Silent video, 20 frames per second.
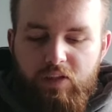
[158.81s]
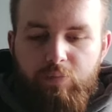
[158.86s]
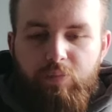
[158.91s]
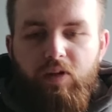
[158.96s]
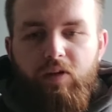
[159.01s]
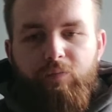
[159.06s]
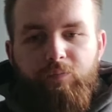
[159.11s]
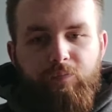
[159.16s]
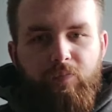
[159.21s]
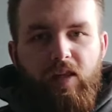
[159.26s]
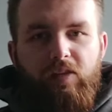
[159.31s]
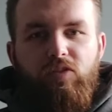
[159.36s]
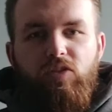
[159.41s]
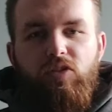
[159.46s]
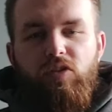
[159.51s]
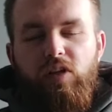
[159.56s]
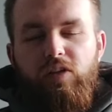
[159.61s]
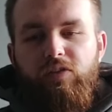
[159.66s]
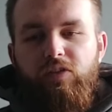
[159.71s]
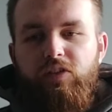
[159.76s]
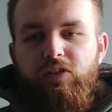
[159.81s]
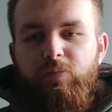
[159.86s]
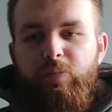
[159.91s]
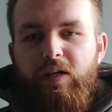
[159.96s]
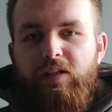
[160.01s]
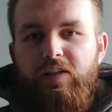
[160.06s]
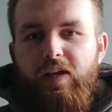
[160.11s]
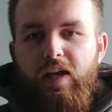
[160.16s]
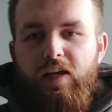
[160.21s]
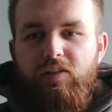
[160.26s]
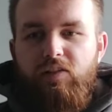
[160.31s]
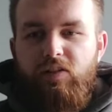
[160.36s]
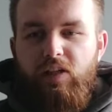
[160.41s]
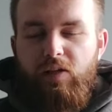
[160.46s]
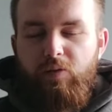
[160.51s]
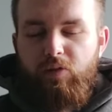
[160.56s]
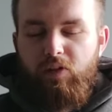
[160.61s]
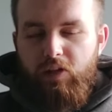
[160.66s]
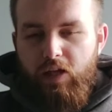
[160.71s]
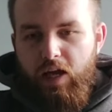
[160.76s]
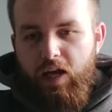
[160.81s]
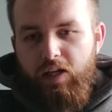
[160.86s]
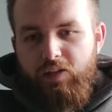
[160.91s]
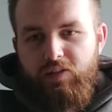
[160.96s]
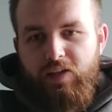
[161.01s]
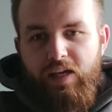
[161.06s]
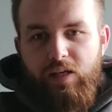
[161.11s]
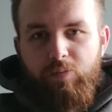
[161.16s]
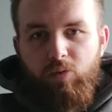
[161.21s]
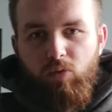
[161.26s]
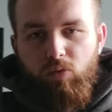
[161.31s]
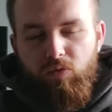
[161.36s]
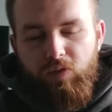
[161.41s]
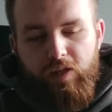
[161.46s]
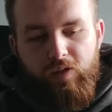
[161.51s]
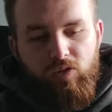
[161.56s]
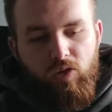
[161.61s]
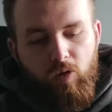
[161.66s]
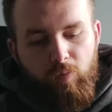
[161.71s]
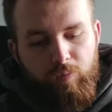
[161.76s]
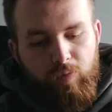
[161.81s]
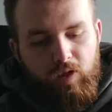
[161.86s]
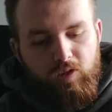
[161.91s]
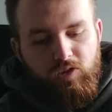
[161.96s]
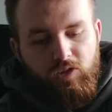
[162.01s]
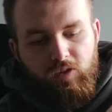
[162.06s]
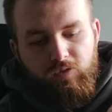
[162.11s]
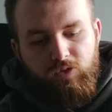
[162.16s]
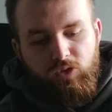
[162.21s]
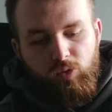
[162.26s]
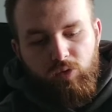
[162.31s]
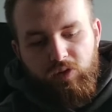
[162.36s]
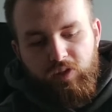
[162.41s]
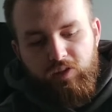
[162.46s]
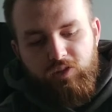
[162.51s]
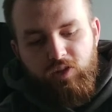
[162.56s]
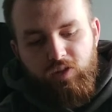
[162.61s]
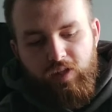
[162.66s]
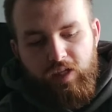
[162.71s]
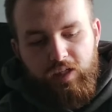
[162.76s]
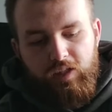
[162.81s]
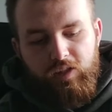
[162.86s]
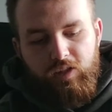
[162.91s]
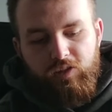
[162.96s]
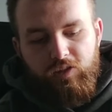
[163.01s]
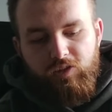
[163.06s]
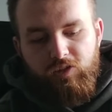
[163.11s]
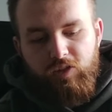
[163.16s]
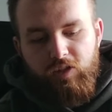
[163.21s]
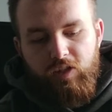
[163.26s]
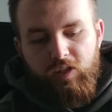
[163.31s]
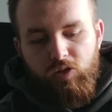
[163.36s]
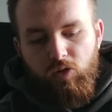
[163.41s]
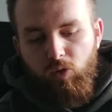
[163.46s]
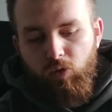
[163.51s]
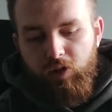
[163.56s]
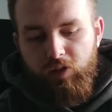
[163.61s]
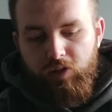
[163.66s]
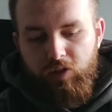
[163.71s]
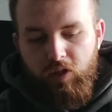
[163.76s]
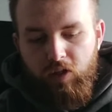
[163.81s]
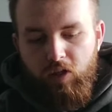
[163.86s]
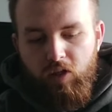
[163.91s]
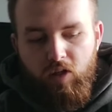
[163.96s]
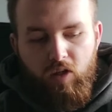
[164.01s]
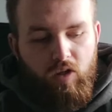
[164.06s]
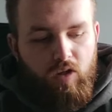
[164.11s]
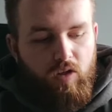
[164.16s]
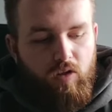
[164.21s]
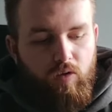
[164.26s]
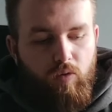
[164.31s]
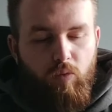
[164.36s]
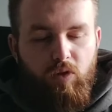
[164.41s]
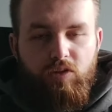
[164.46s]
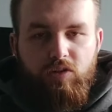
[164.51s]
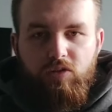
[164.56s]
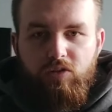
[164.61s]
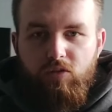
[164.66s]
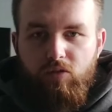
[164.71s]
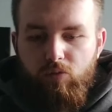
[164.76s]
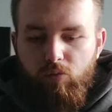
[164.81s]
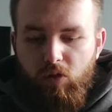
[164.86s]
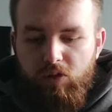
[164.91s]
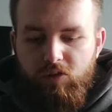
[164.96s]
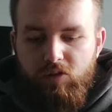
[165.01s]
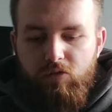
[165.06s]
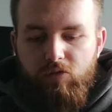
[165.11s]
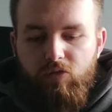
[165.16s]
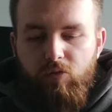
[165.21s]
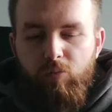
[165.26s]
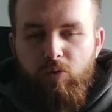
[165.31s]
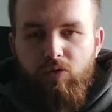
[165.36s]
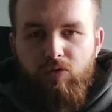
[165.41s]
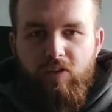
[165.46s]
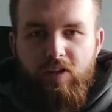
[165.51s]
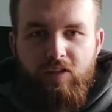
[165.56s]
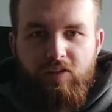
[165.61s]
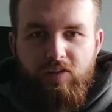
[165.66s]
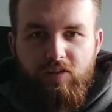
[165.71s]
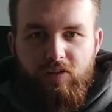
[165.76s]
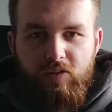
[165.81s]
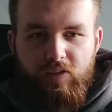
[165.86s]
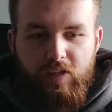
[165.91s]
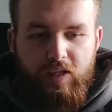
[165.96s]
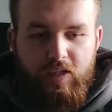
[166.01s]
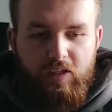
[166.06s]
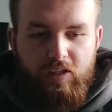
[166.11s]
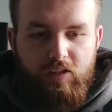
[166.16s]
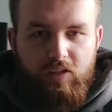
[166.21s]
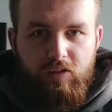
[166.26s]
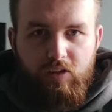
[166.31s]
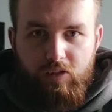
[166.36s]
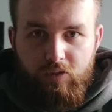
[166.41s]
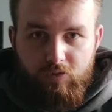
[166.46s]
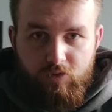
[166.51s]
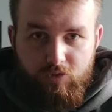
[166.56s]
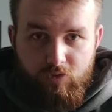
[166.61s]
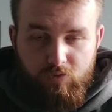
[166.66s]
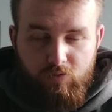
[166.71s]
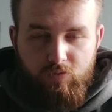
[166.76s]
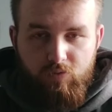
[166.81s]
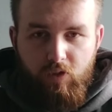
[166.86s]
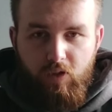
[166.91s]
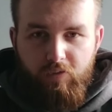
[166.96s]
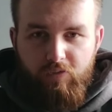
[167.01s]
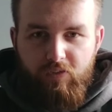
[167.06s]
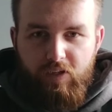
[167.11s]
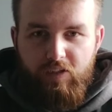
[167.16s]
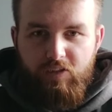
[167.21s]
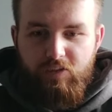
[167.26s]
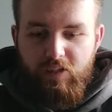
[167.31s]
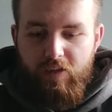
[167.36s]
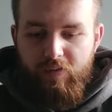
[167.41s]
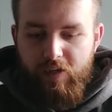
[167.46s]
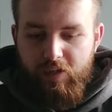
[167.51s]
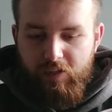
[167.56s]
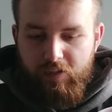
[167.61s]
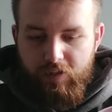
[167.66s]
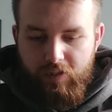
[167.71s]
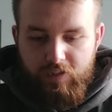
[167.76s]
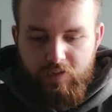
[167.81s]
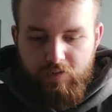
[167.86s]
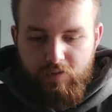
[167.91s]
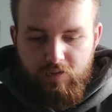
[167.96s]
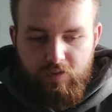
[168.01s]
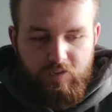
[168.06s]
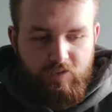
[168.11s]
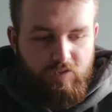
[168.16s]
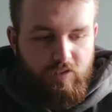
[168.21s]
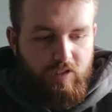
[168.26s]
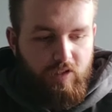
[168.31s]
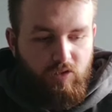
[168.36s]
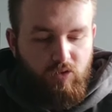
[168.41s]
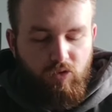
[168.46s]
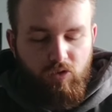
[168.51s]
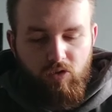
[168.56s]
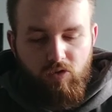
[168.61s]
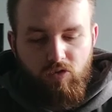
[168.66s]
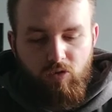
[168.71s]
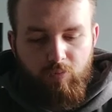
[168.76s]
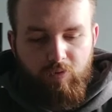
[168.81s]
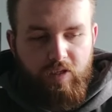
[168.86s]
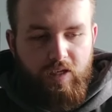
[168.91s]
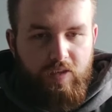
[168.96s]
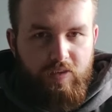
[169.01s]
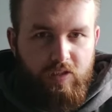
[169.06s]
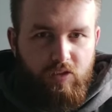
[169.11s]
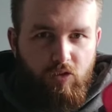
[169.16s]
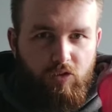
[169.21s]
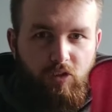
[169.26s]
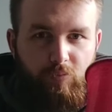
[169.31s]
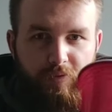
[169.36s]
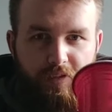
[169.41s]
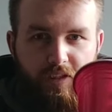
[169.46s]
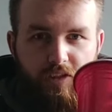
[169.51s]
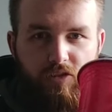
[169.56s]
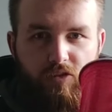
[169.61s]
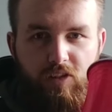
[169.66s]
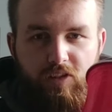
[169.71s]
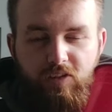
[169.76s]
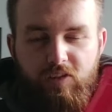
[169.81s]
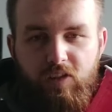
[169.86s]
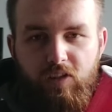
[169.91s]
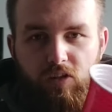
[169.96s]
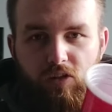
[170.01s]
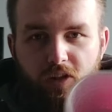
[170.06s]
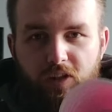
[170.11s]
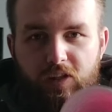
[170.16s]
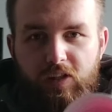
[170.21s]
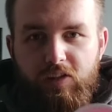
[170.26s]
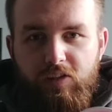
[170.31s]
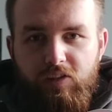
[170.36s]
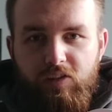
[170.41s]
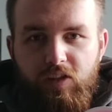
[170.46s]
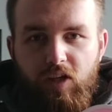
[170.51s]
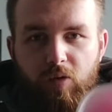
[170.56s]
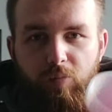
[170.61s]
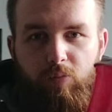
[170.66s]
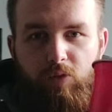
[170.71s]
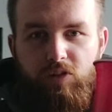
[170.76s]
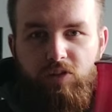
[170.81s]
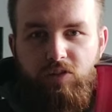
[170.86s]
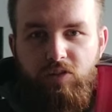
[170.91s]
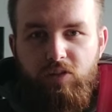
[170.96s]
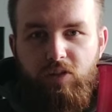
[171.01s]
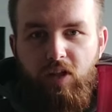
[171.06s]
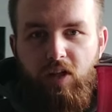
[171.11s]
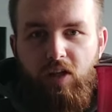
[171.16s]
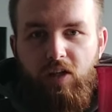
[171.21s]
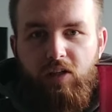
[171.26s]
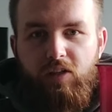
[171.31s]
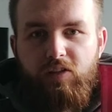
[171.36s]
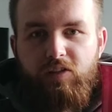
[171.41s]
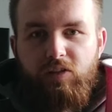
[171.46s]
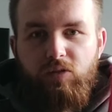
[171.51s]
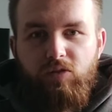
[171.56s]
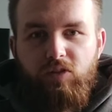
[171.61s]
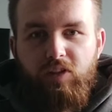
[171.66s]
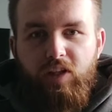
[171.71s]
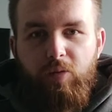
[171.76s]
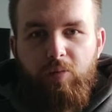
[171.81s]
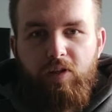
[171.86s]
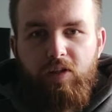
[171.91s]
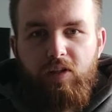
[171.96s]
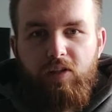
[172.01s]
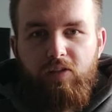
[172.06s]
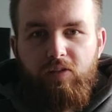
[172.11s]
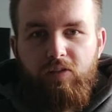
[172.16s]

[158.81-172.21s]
But if you're doing it for a spectator at a table, they got bird's eye view on this, so they're going to see the coin. Once you've removed this, they're going to, and like flash that, they're going to instantly see the coin on top there, and they're not going to be interested in looking at this cup which conceals the gimmick.